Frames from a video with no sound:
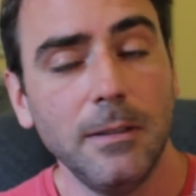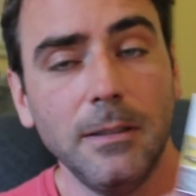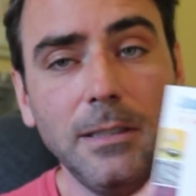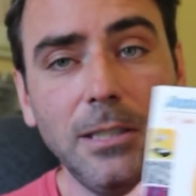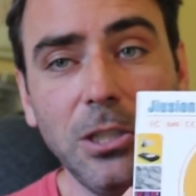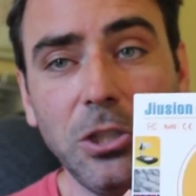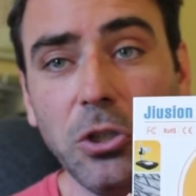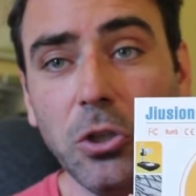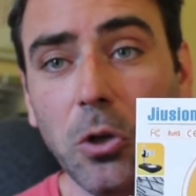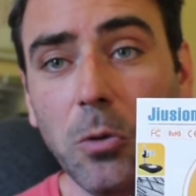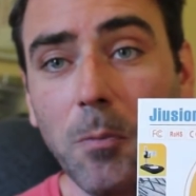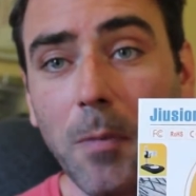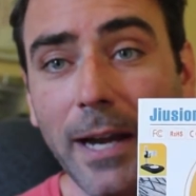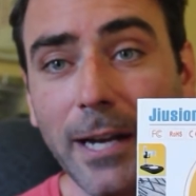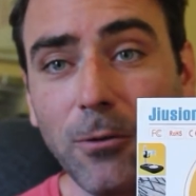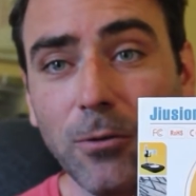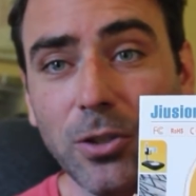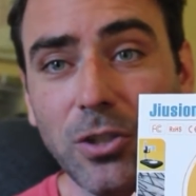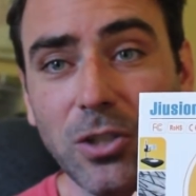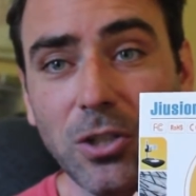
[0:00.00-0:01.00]
digital
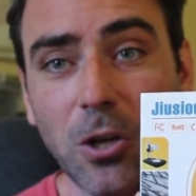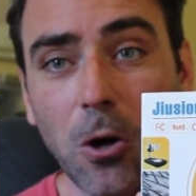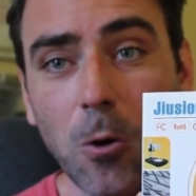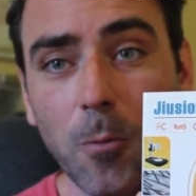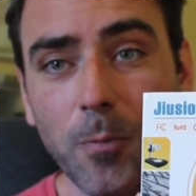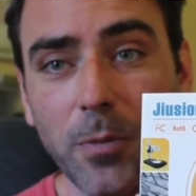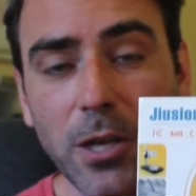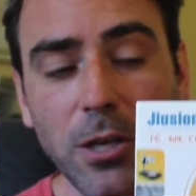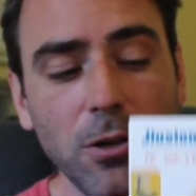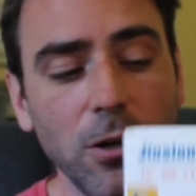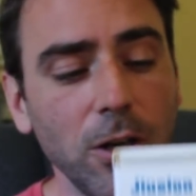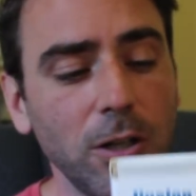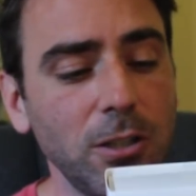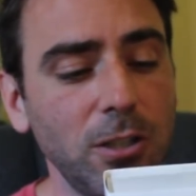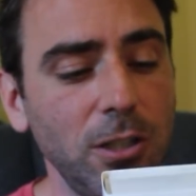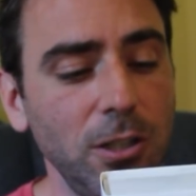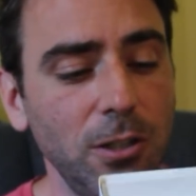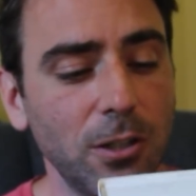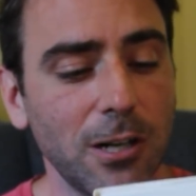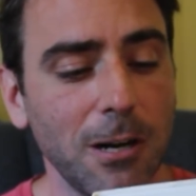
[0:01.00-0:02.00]
microscope that you hook
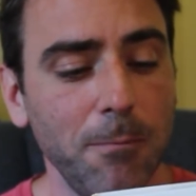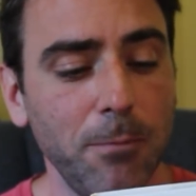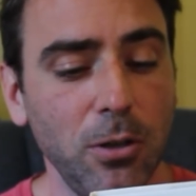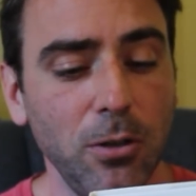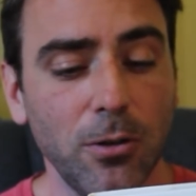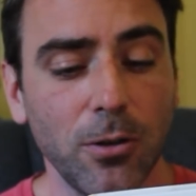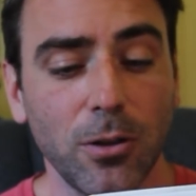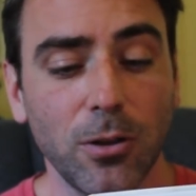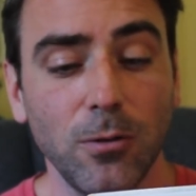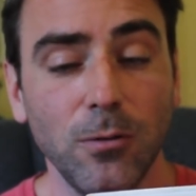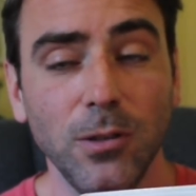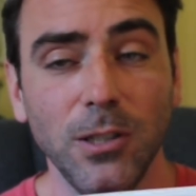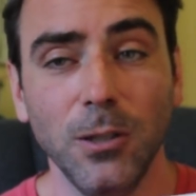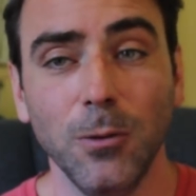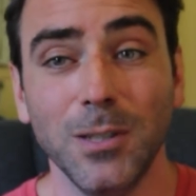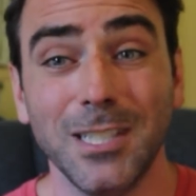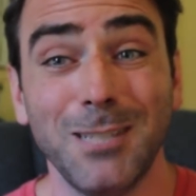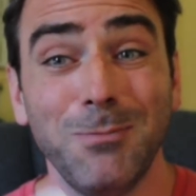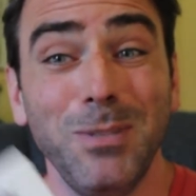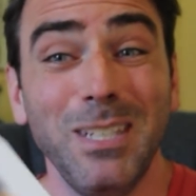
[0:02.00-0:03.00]
to your computer through
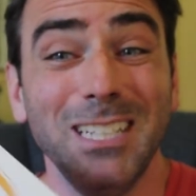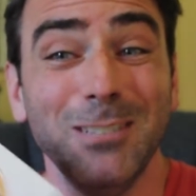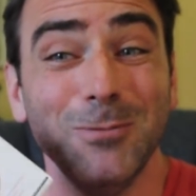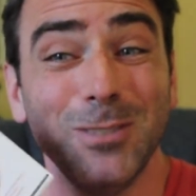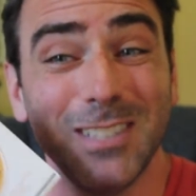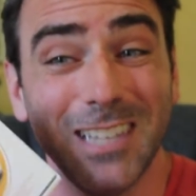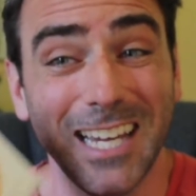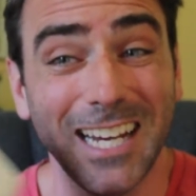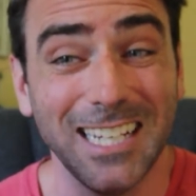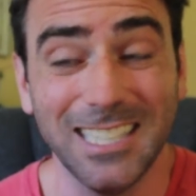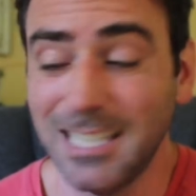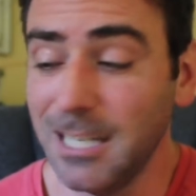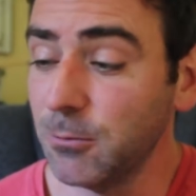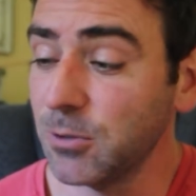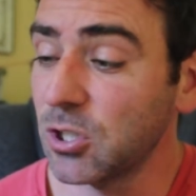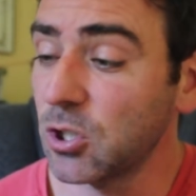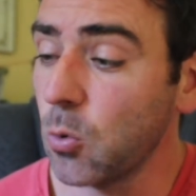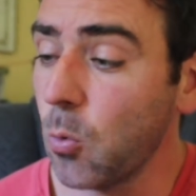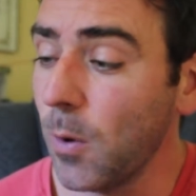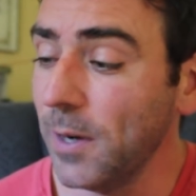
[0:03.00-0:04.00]
USB. It was, like I said, it
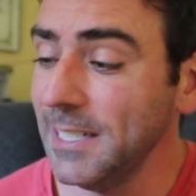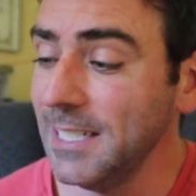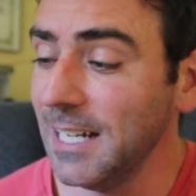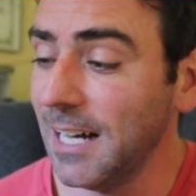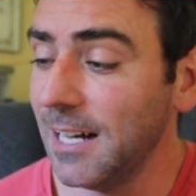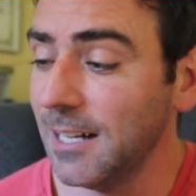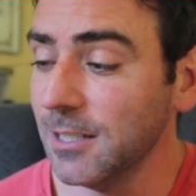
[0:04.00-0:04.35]
was $20.